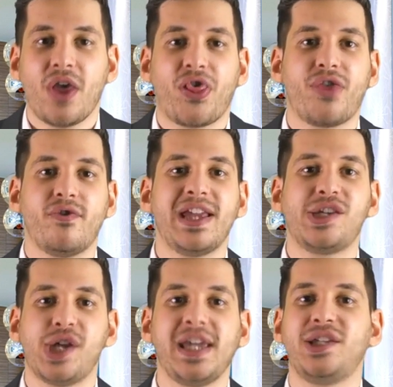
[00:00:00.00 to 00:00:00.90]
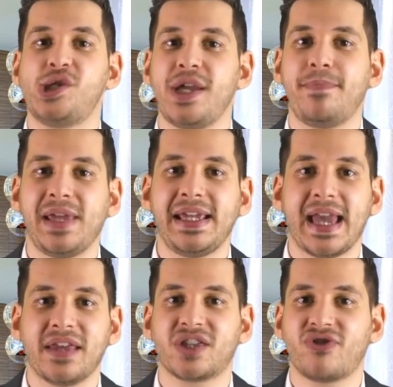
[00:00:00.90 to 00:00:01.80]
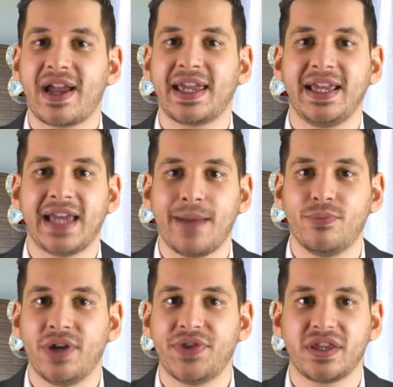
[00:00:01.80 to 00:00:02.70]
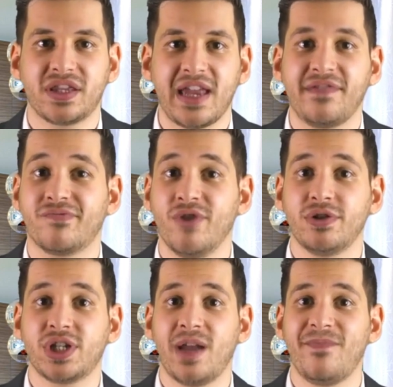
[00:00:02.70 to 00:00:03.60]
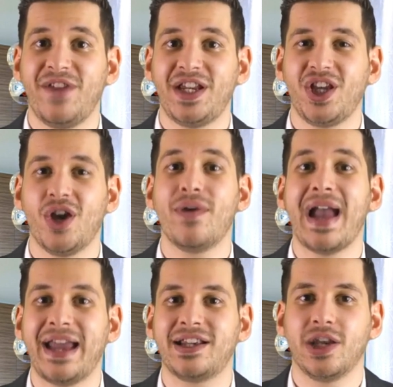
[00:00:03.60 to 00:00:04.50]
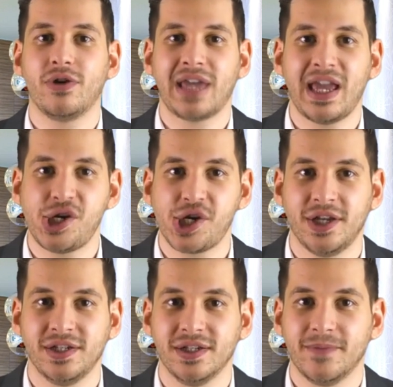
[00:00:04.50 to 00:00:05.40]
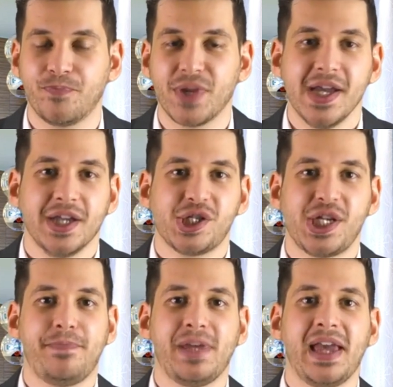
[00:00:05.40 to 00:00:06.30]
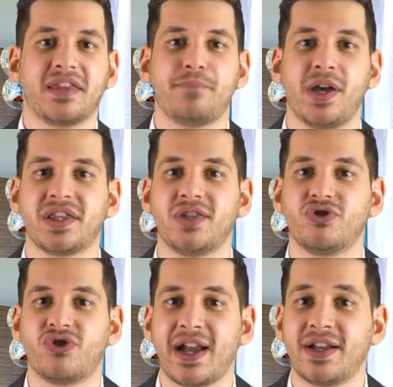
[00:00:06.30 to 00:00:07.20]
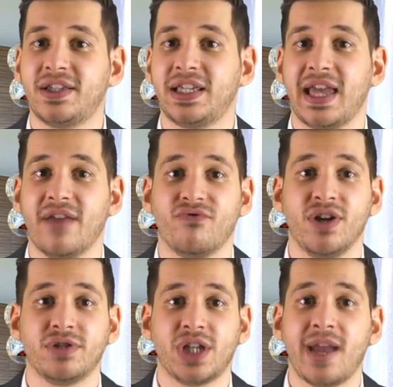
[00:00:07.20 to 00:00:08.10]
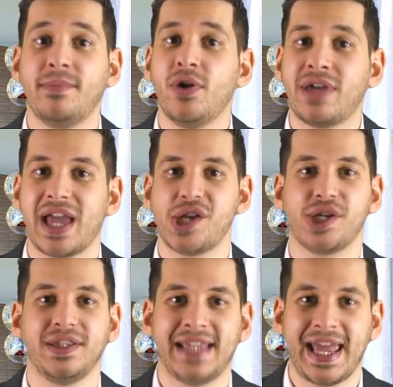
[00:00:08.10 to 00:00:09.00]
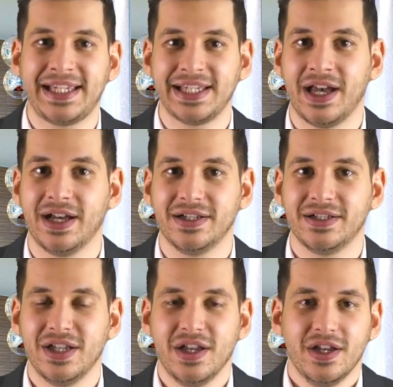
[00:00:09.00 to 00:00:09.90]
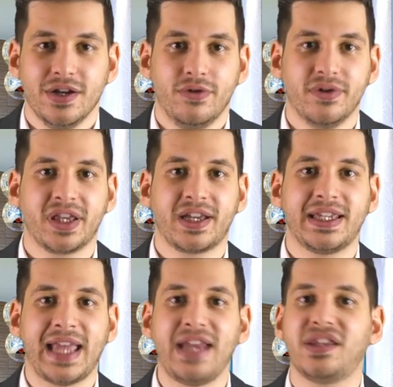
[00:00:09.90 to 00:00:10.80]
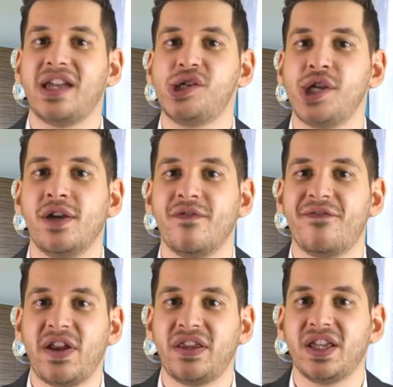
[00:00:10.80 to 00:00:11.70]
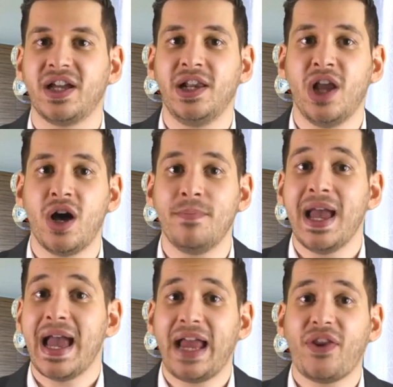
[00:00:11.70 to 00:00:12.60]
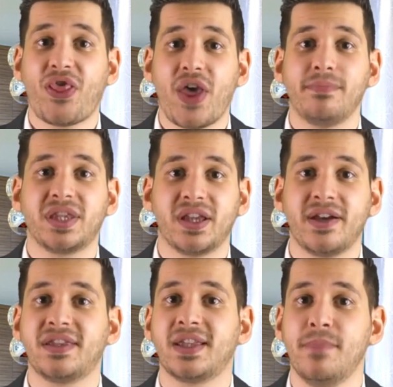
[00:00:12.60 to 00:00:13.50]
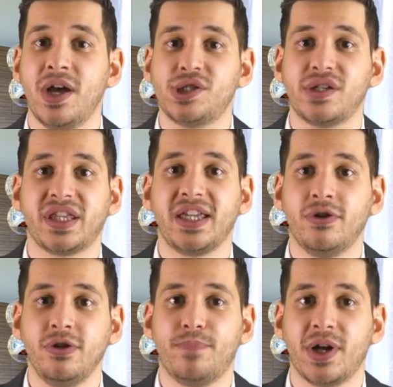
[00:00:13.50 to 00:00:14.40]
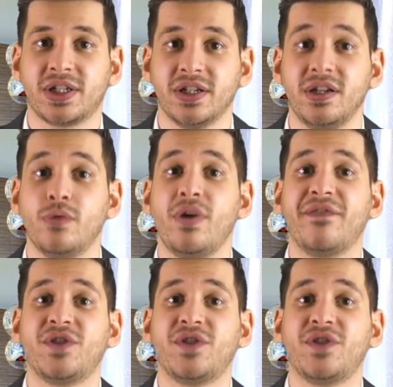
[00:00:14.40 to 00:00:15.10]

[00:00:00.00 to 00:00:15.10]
3G GPS tracking camera that saves real-time video and location. GPS personal tracker to get real-time location data. Also contains a geofencing alarm and thumb-sized emergency call button with